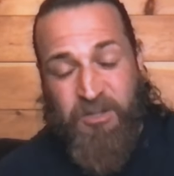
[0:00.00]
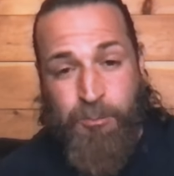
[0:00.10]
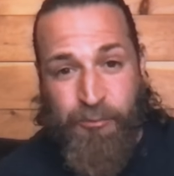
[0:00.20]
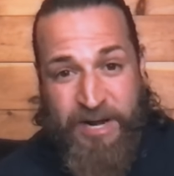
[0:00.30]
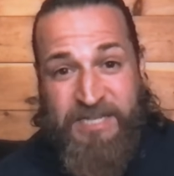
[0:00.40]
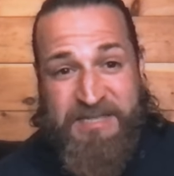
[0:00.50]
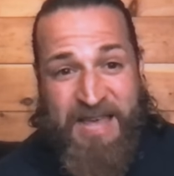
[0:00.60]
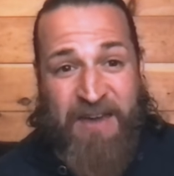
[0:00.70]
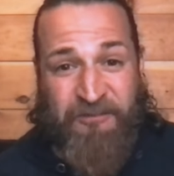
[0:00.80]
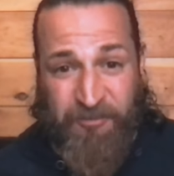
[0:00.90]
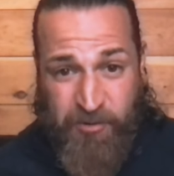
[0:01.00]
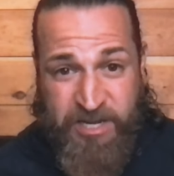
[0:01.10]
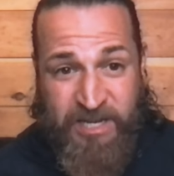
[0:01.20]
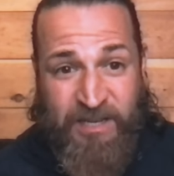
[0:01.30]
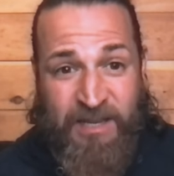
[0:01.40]
breaks that
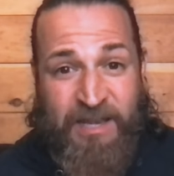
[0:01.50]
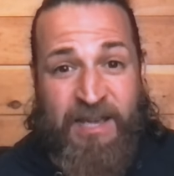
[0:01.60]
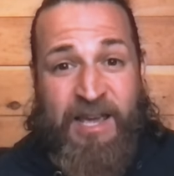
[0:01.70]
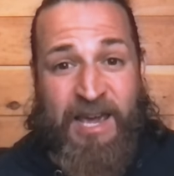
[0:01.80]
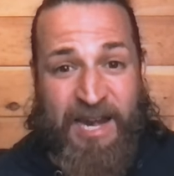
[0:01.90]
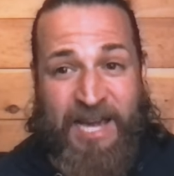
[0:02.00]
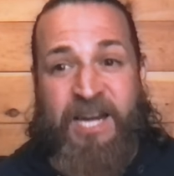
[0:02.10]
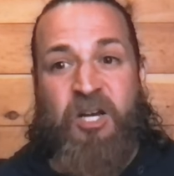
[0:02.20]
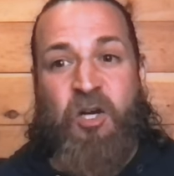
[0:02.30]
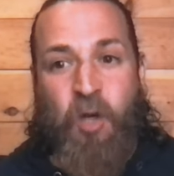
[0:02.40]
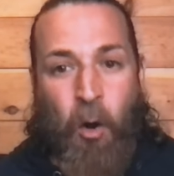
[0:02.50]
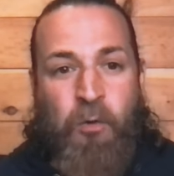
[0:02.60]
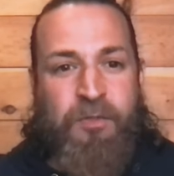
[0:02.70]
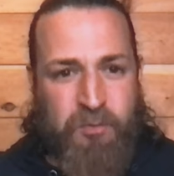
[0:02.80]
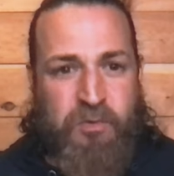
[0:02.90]
free. And I got to go
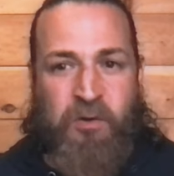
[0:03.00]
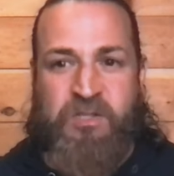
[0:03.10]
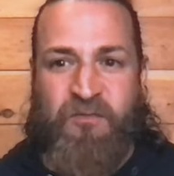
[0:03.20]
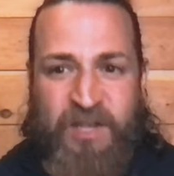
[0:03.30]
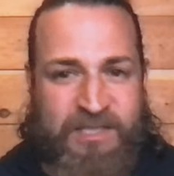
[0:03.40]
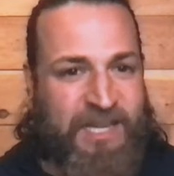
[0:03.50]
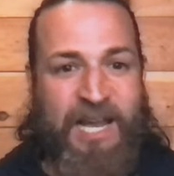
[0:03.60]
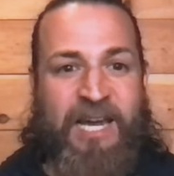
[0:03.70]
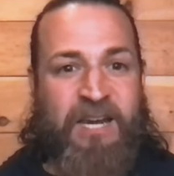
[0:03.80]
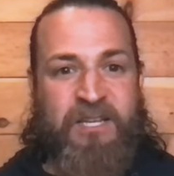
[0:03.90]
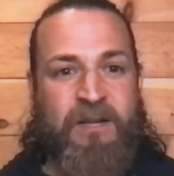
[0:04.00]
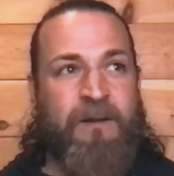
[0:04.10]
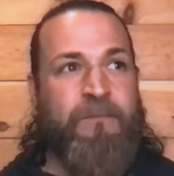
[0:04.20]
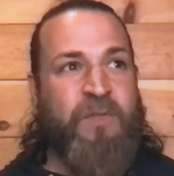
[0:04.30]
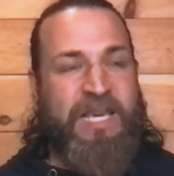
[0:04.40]
through those feet. It's like I got
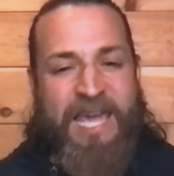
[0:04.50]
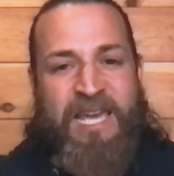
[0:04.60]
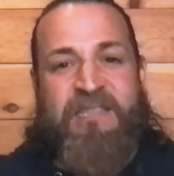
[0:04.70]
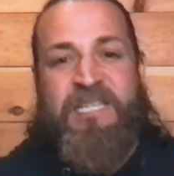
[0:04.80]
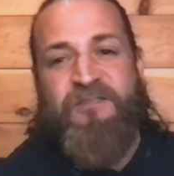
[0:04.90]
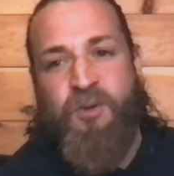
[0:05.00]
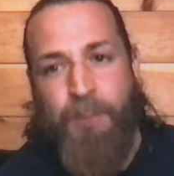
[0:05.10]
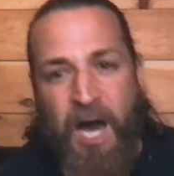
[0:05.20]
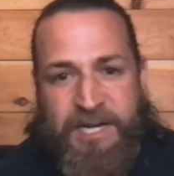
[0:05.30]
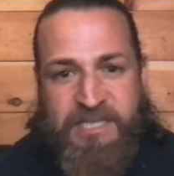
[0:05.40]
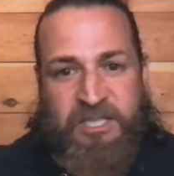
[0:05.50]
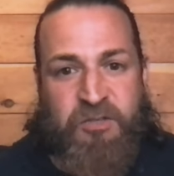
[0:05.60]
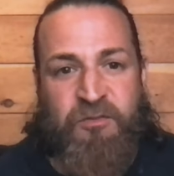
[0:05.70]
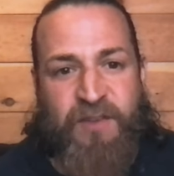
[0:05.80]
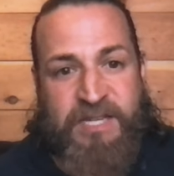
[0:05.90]
they can't leave your body till
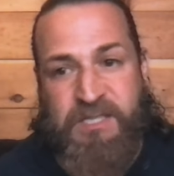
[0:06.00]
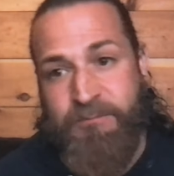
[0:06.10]
you face them